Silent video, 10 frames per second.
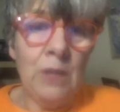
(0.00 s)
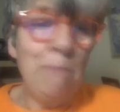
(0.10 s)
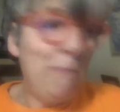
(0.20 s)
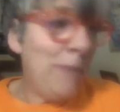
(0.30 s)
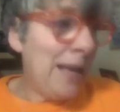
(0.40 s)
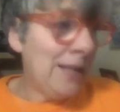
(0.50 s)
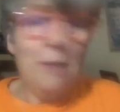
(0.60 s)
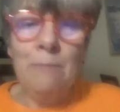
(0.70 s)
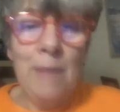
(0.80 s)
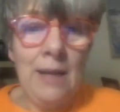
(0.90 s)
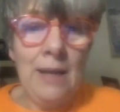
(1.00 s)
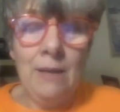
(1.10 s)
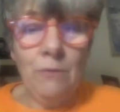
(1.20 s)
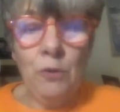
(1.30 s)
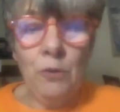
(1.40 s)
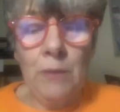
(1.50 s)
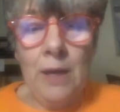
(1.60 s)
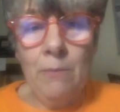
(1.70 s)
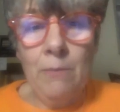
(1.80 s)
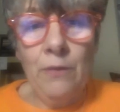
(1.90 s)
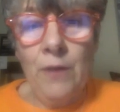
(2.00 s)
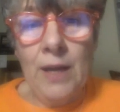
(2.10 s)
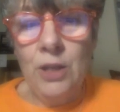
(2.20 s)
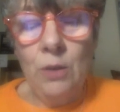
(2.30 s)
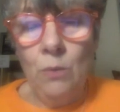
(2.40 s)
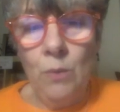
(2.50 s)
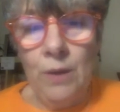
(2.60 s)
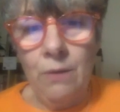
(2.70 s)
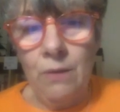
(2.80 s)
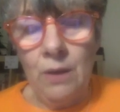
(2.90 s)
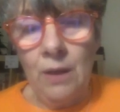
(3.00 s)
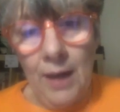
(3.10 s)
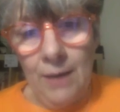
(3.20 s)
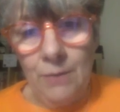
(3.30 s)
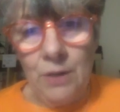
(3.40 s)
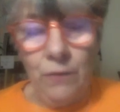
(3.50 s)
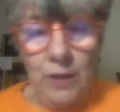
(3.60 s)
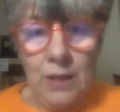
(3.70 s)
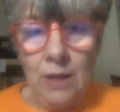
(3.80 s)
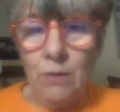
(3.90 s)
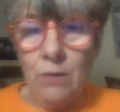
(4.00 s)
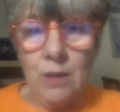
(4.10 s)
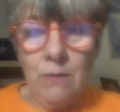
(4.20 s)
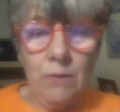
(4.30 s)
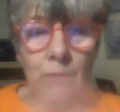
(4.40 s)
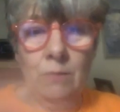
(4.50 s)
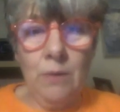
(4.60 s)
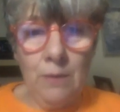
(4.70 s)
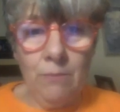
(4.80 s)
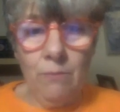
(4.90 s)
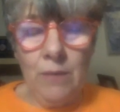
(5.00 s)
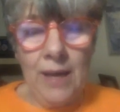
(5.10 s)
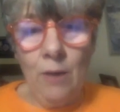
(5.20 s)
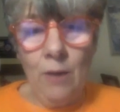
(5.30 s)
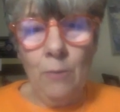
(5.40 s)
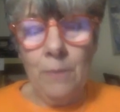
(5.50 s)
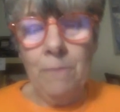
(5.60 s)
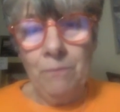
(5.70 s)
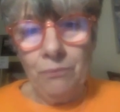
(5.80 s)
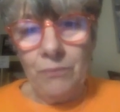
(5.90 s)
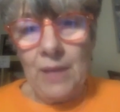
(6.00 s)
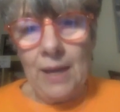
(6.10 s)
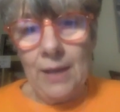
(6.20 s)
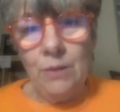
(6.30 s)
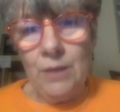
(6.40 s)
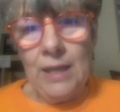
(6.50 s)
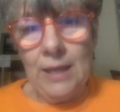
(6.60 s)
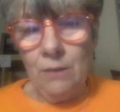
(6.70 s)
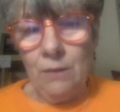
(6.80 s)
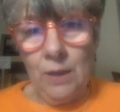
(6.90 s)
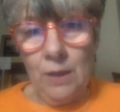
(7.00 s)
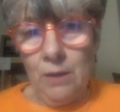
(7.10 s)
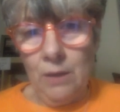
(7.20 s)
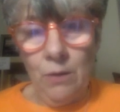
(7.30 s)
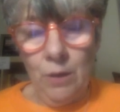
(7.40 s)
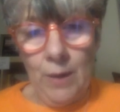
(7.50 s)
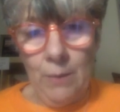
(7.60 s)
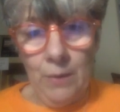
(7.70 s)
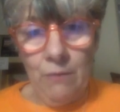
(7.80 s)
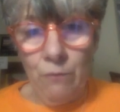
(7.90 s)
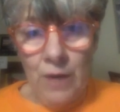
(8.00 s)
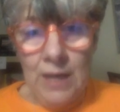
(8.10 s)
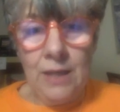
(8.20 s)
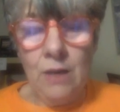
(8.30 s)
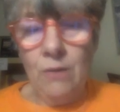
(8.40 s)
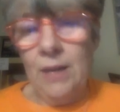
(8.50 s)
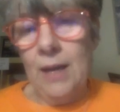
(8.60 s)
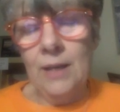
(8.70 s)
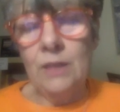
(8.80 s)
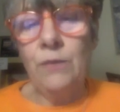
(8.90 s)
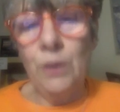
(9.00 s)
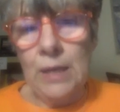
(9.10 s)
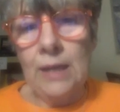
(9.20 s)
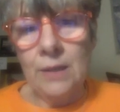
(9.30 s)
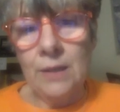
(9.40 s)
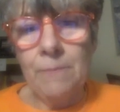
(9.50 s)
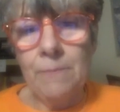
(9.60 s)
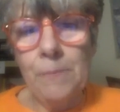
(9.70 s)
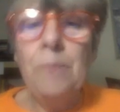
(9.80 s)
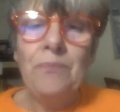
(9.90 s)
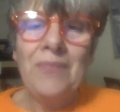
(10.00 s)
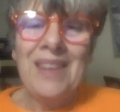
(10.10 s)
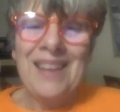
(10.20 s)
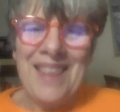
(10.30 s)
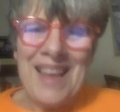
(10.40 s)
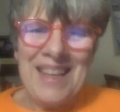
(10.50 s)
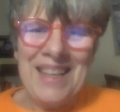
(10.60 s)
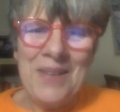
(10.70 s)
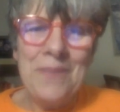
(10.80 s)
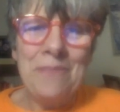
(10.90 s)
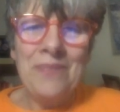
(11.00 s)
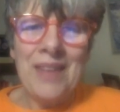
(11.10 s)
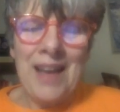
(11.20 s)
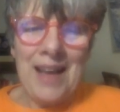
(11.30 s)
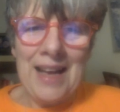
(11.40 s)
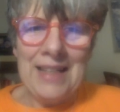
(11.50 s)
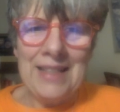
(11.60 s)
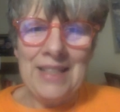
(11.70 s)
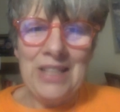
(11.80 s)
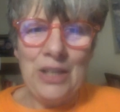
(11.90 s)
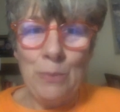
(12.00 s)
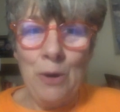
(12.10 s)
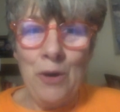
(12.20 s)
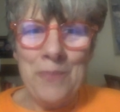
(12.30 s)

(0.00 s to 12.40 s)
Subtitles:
best provide you with the lives, the videos, the help that you need. And the only way we really know that is if you tell us. Thank you and see you tomorrow.